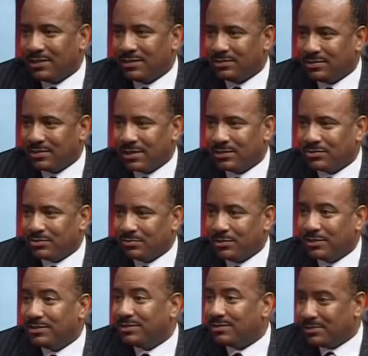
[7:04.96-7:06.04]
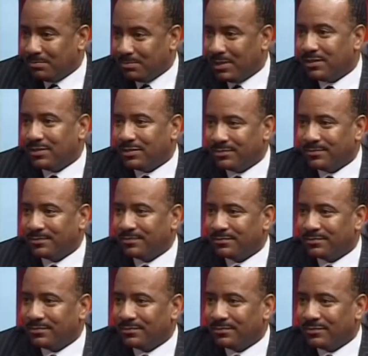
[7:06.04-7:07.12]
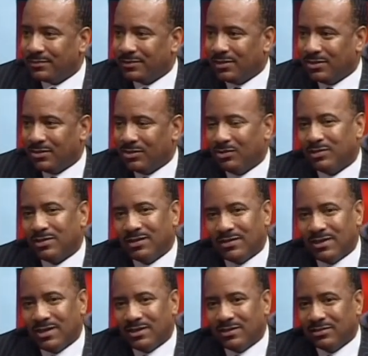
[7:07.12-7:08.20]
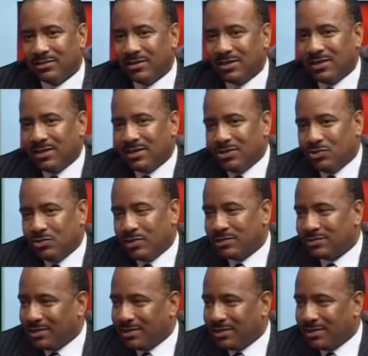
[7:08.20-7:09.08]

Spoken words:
international business and banking. You know, and U.S.